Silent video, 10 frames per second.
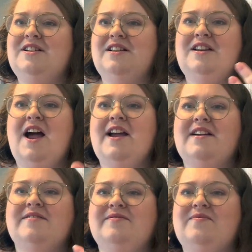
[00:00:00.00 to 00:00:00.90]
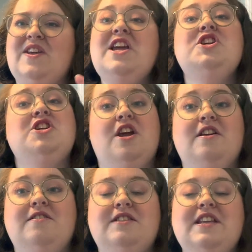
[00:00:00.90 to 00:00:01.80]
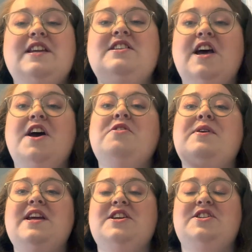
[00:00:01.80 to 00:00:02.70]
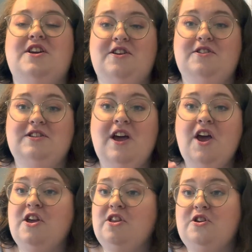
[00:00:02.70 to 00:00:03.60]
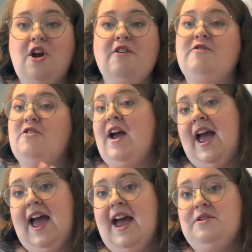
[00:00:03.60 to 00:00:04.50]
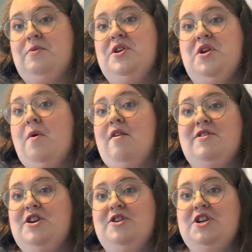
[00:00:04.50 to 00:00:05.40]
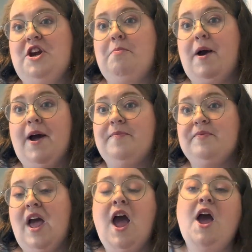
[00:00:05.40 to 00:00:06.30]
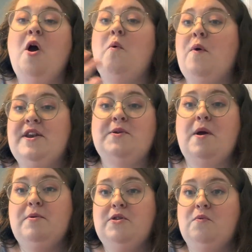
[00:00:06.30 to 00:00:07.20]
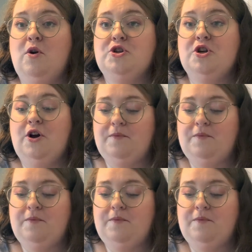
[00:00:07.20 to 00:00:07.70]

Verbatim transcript: like issues, the internal issues that go through your head when you are a YouTuber when do I put the wash on?